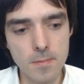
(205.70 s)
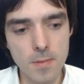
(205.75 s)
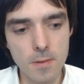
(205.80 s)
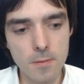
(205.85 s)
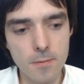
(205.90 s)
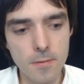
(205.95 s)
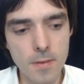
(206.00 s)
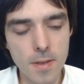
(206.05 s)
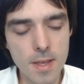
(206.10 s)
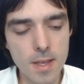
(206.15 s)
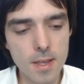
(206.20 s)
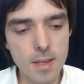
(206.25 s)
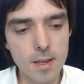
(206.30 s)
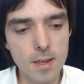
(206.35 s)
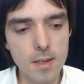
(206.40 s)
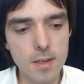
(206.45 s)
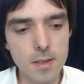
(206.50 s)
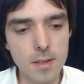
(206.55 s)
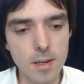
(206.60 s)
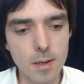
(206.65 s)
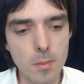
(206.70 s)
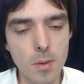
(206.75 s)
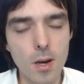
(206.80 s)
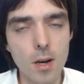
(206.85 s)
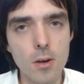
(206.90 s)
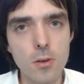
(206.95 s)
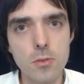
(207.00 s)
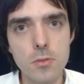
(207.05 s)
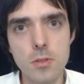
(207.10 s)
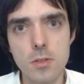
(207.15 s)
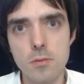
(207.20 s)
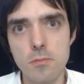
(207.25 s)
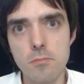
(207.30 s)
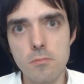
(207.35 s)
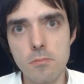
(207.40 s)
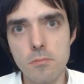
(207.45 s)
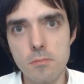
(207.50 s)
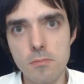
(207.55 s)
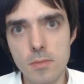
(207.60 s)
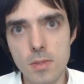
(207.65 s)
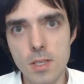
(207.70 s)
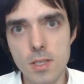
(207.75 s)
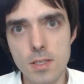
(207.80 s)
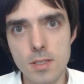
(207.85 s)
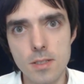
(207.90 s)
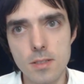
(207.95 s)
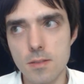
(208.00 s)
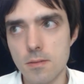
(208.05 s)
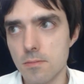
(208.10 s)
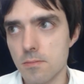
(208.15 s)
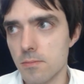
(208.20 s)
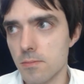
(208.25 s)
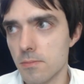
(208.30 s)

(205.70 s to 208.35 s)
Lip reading: thinking about this